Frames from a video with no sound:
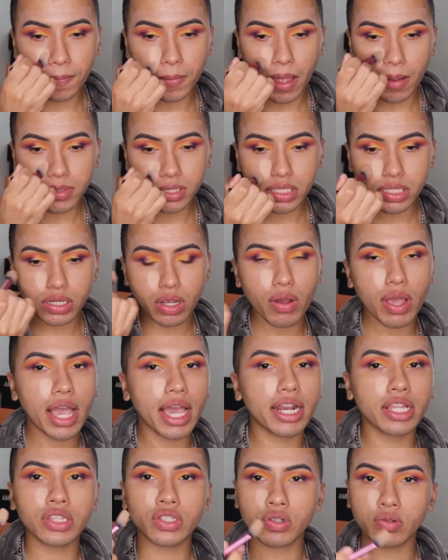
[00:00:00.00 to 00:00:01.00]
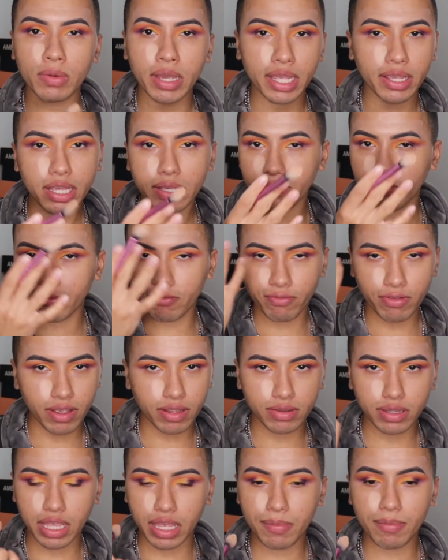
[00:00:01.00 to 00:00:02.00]
I'm just gonna go ahead and do my
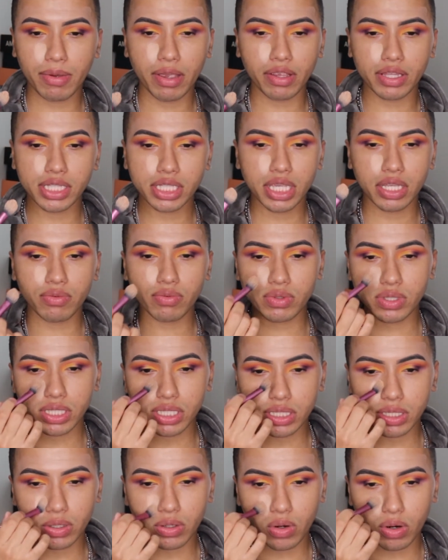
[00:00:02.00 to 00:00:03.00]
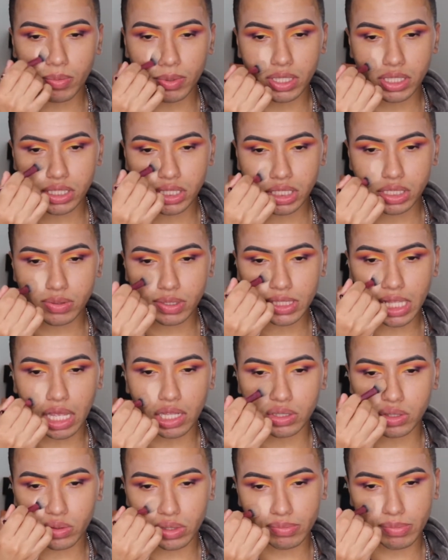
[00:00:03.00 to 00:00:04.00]
skin routine normally, just
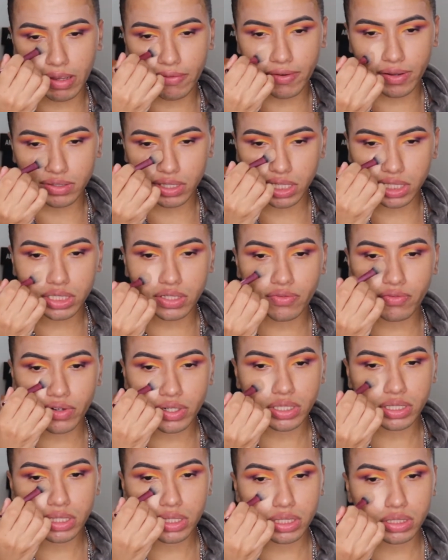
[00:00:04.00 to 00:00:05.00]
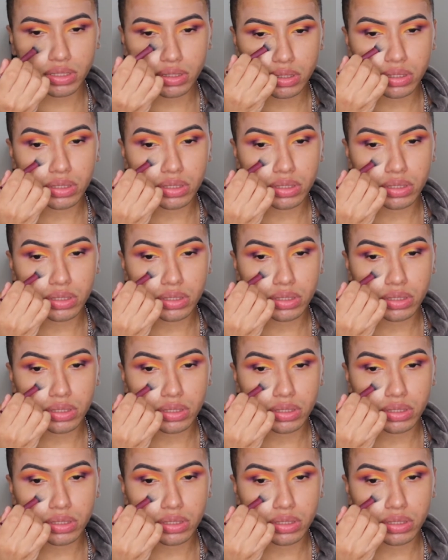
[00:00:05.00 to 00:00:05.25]
without doing my foundation first.